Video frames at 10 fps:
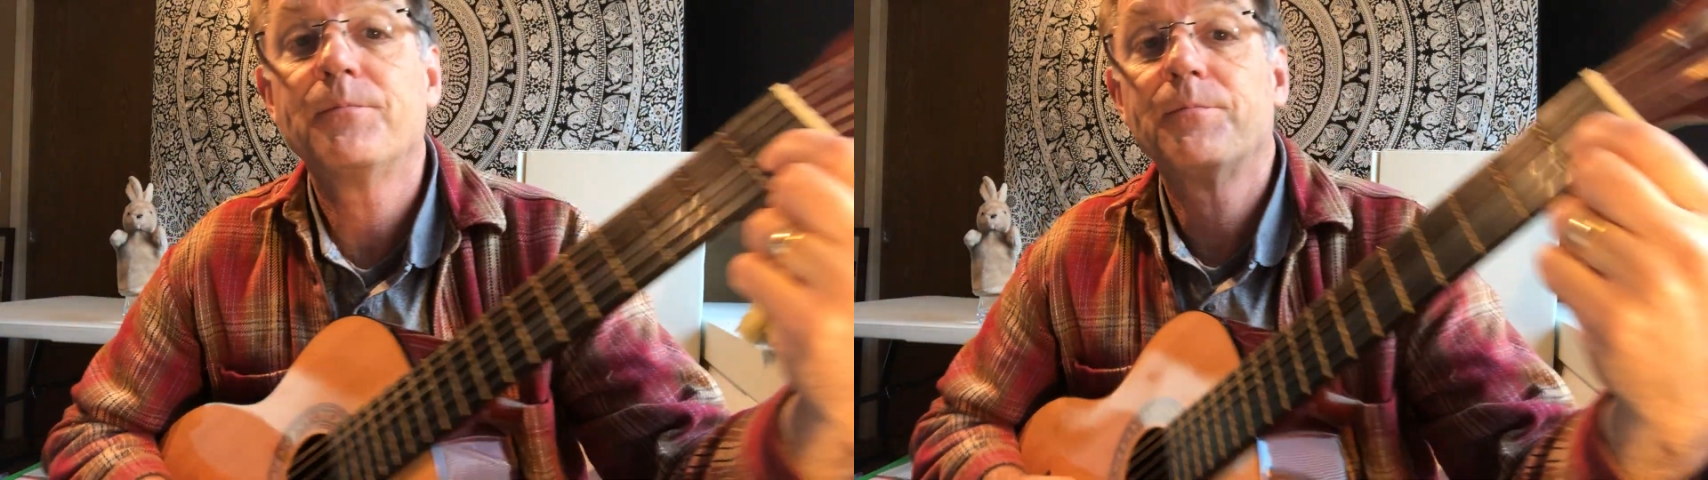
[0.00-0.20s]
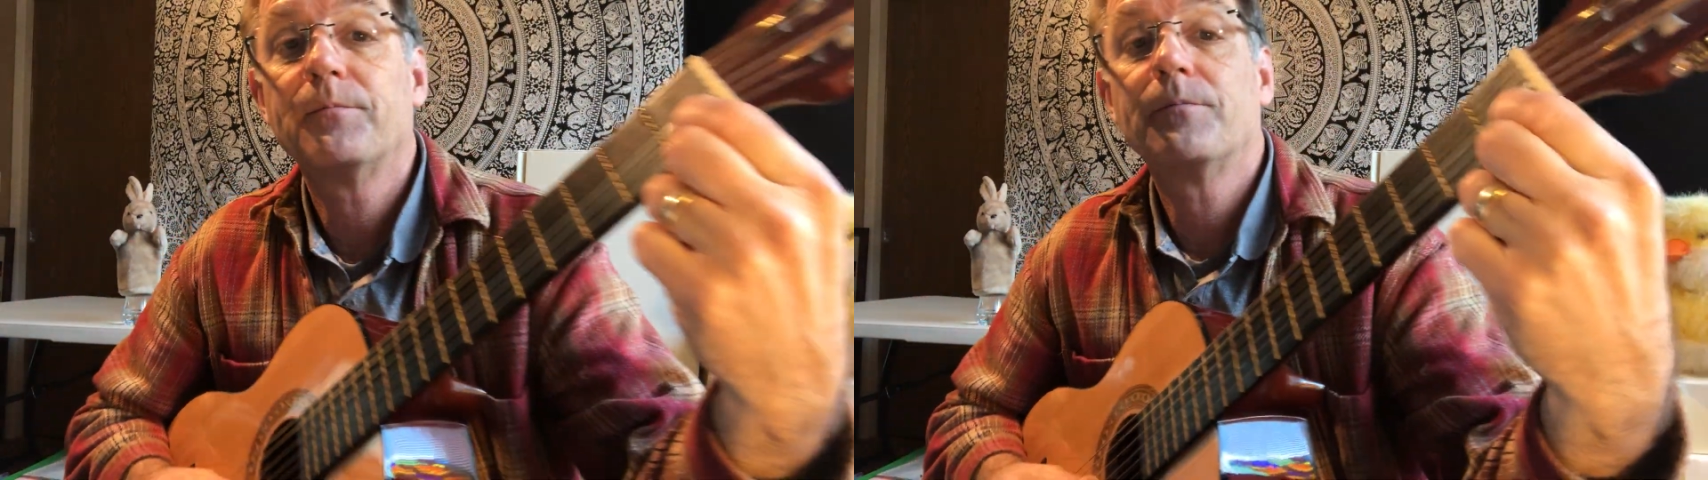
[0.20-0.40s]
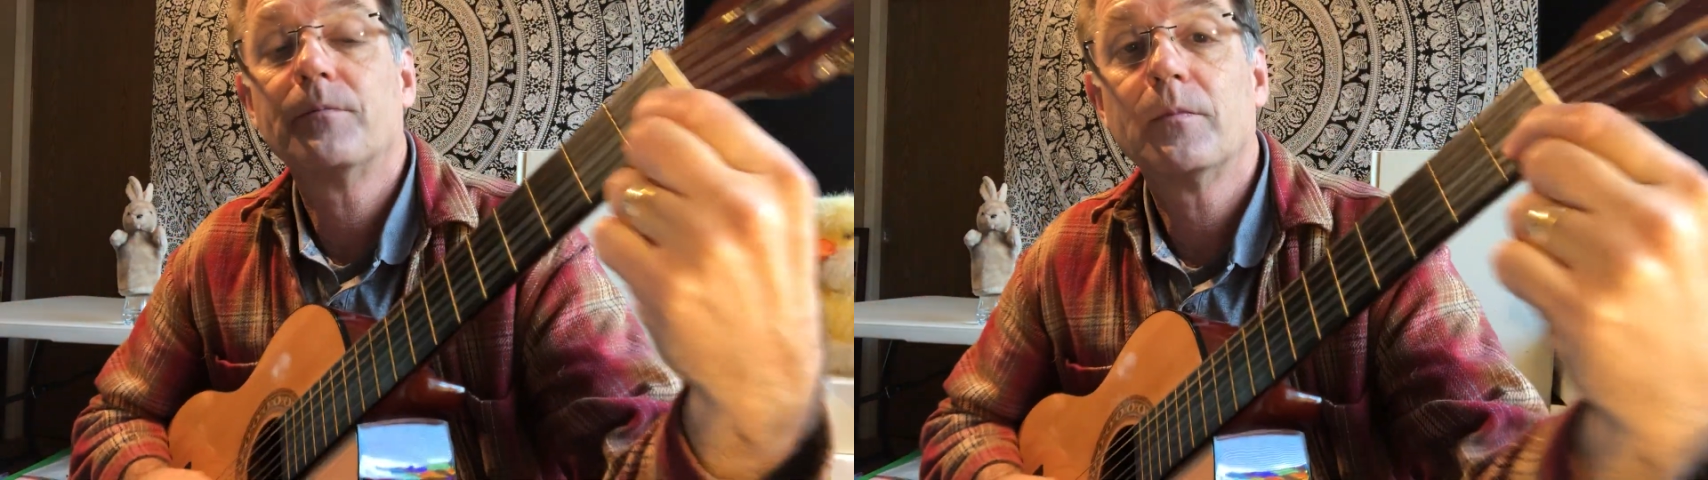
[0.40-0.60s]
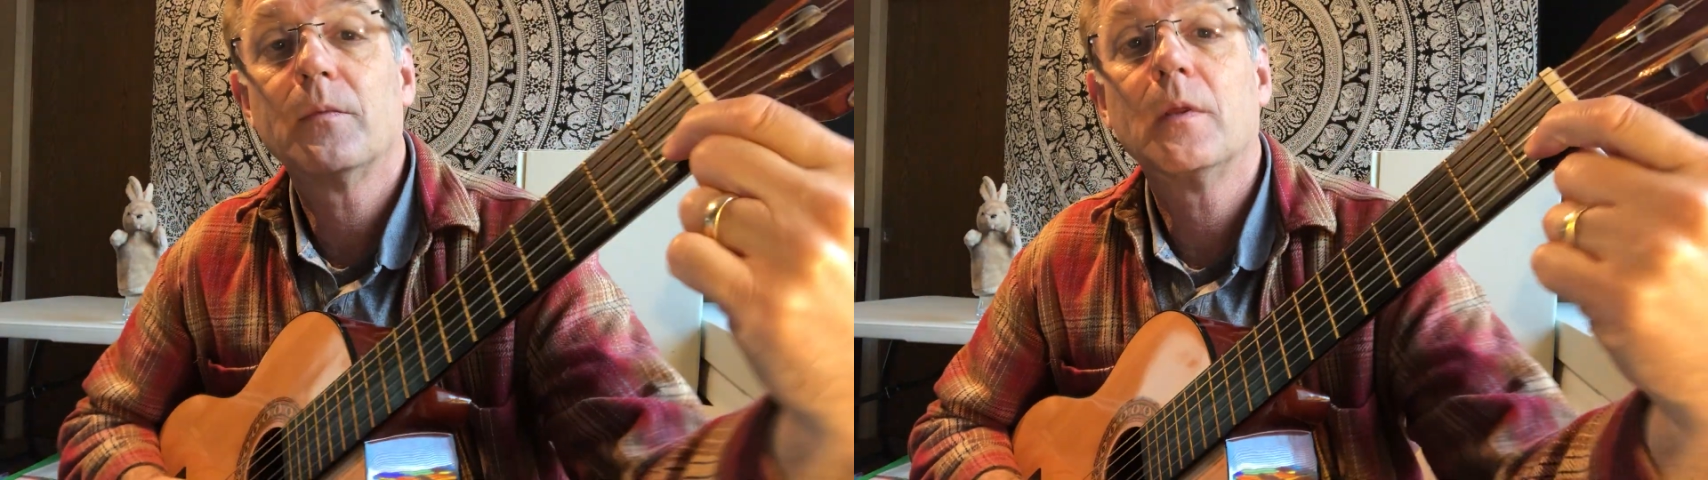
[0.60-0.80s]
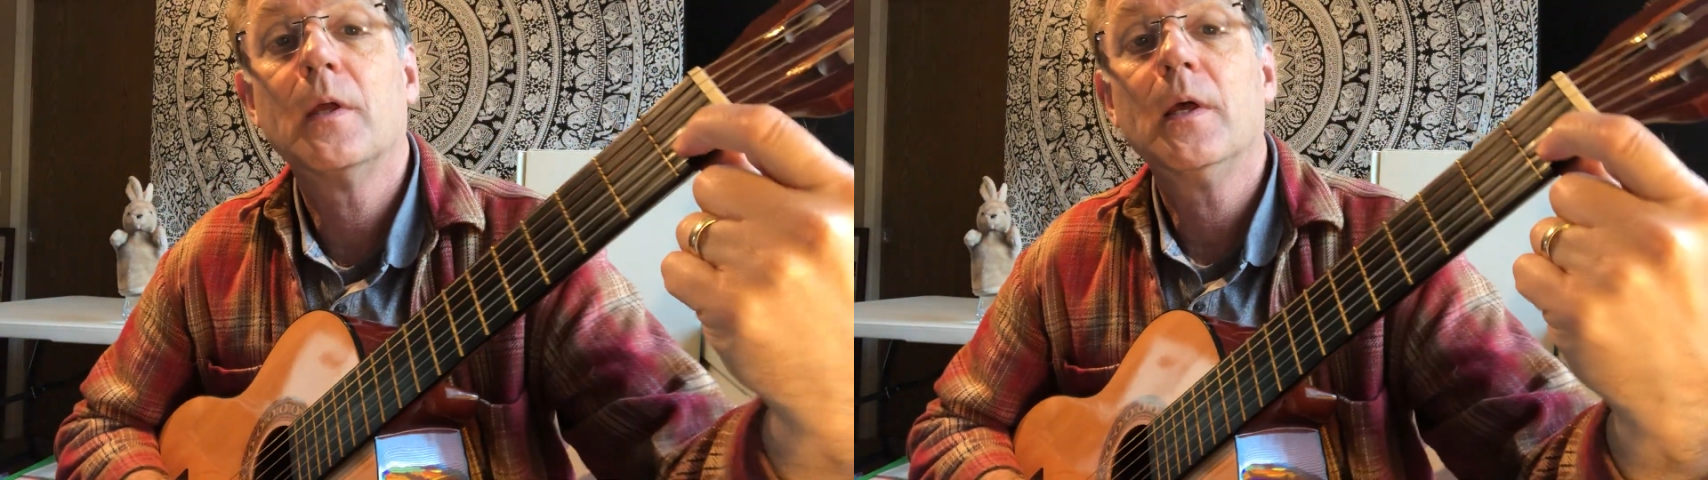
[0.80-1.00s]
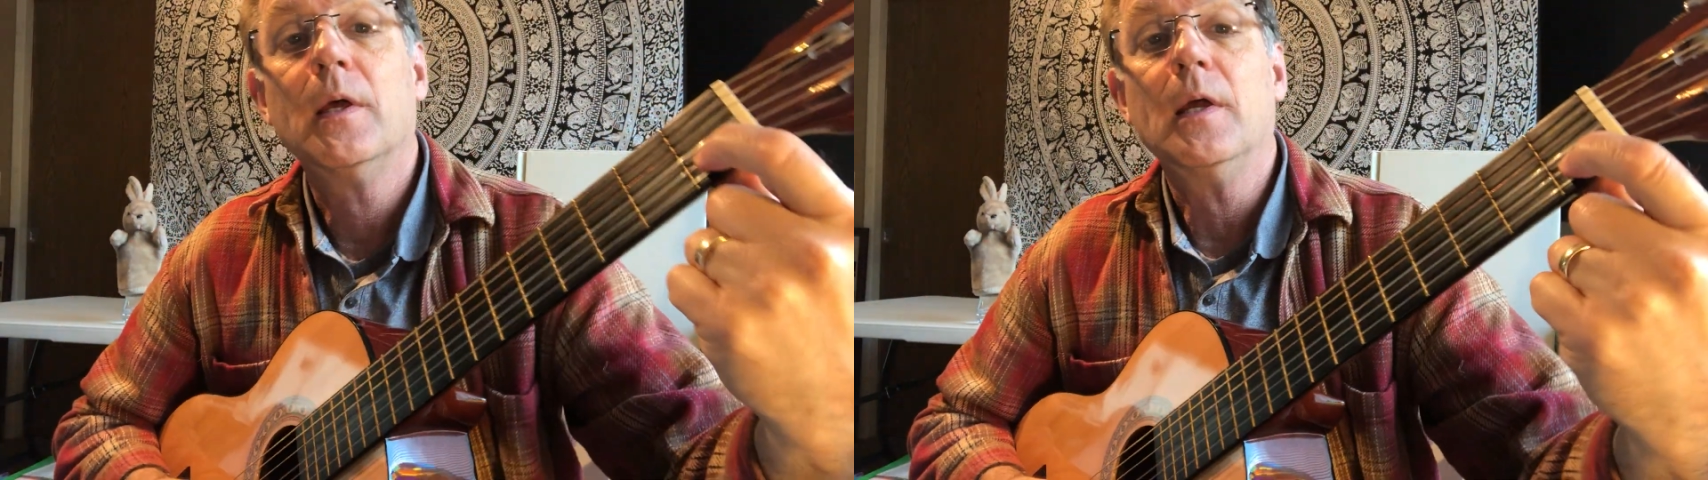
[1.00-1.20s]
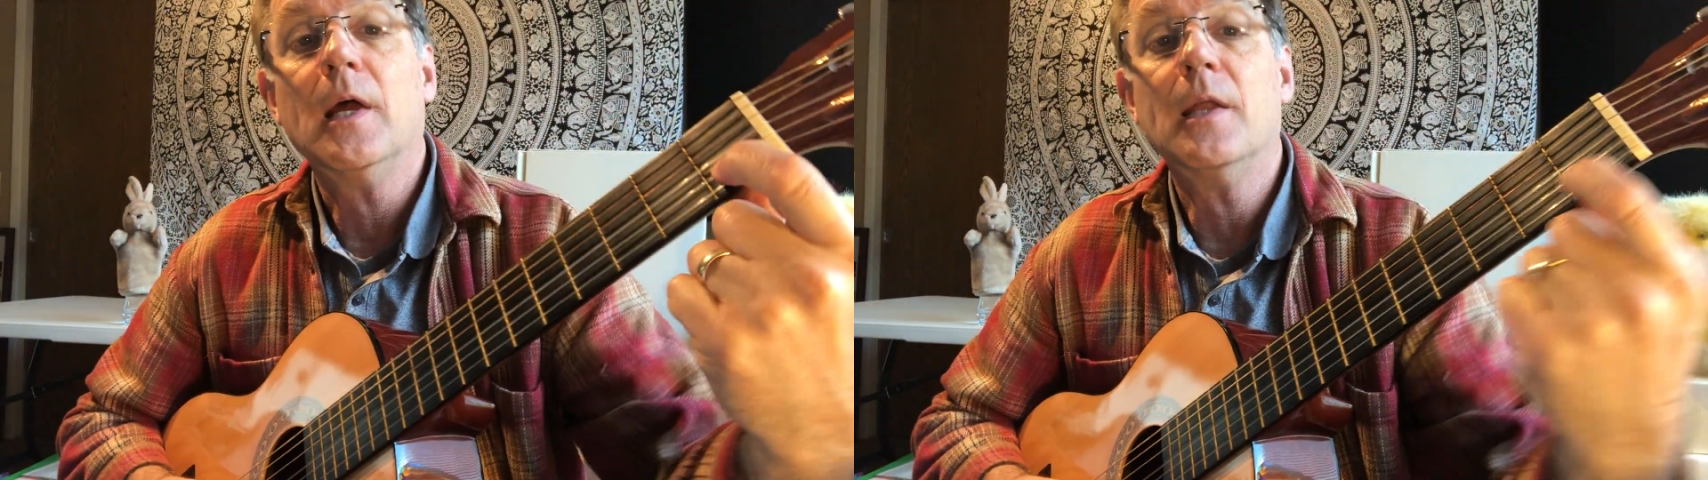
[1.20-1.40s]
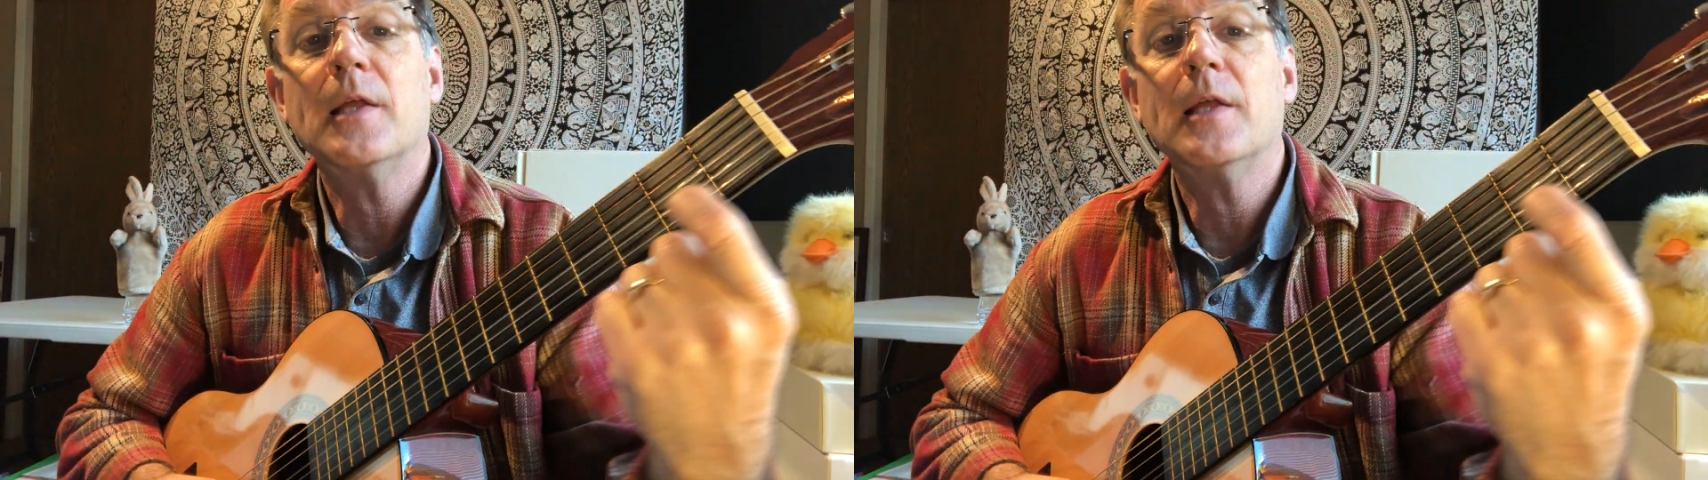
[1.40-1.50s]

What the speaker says: and